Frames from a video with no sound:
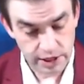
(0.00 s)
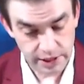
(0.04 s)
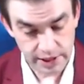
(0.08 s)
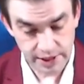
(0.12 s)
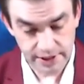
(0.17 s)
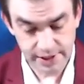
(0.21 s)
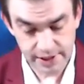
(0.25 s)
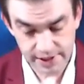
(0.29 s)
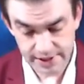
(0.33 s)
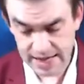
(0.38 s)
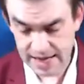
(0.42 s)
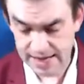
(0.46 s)

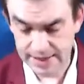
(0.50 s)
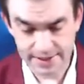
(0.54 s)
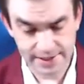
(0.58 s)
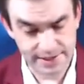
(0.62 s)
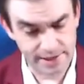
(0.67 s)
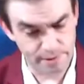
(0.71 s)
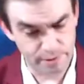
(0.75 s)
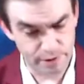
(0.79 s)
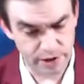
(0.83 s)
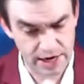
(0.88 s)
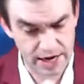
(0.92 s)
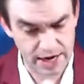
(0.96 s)
This is that
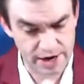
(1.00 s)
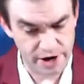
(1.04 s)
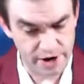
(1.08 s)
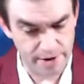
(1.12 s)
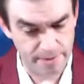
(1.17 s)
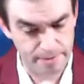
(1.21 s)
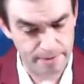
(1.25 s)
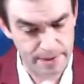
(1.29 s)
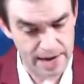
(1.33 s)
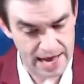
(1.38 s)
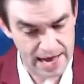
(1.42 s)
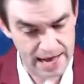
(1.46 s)
someone on
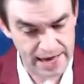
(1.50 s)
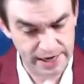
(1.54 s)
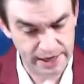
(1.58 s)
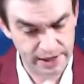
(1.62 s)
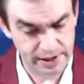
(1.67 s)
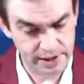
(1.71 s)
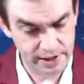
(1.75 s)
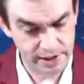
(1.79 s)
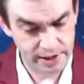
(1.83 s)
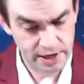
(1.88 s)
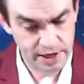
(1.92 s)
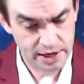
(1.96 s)
your
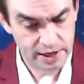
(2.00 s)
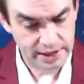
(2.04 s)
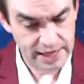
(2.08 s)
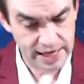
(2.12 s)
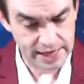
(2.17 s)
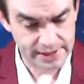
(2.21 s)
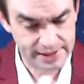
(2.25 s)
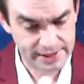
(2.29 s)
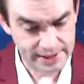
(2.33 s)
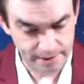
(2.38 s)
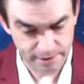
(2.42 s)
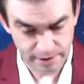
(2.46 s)
mind,
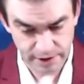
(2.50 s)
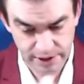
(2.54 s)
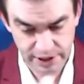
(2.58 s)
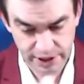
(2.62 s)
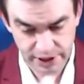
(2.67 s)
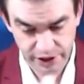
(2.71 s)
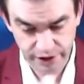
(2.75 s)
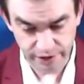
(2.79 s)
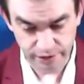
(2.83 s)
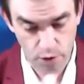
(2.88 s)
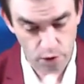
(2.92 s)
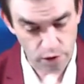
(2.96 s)
that someone
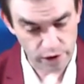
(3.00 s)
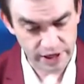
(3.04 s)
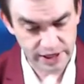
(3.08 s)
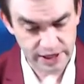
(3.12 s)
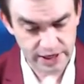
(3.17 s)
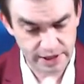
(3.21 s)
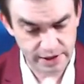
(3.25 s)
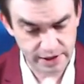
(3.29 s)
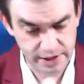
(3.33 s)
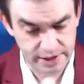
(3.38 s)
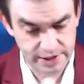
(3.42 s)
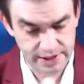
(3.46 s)
that you've already
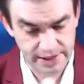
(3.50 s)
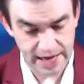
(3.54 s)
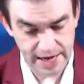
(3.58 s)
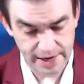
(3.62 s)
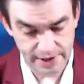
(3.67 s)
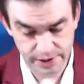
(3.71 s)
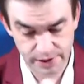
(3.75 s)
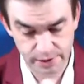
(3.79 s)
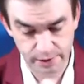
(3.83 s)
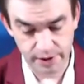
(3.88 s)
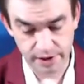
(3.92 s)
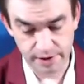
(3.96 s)
done this
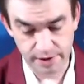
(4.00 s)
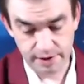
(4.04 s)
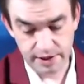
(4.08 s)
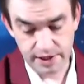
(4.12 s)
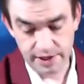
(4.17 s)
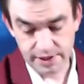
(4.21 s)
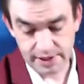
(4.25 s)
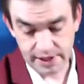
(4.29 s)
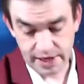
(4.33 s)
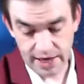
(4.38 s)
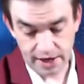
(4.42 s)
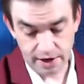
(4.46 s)
dance with
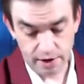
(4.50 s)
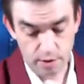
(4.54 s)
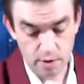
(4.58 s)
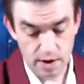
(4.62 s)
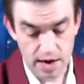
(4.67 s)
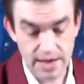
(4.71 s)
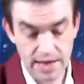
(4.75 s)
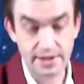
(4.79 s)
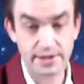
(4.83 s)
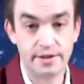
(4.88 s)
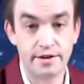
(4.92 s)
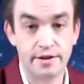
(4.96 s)
this King of
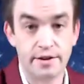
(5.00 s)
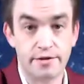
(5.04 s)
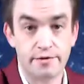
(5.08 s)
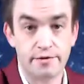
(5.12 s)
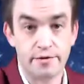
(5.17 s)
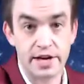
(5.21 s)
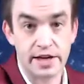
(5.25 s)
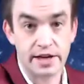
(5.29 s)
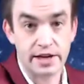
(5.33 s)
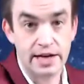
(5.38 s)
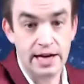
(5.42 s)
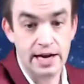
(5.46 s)
Wands to the
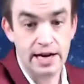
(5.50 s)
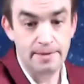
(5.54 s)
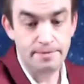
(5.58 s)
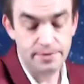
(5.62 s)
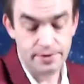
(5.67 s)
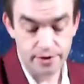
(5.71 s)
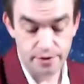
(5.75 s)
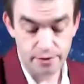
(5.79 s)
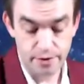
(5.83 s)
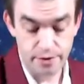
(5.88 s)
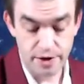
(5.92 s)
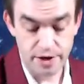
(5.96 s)
Three of
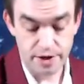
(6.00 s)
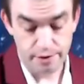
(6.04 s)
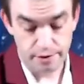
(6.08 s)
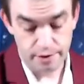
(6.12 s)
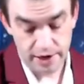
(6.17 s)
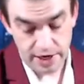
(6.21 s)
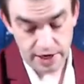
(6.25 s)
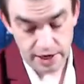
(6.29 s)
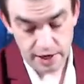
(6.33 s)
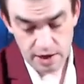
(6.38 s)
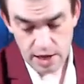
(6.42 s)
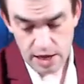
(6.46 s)
Cups,
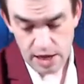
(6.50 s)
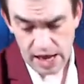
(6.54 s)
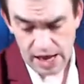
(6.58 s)
3-3.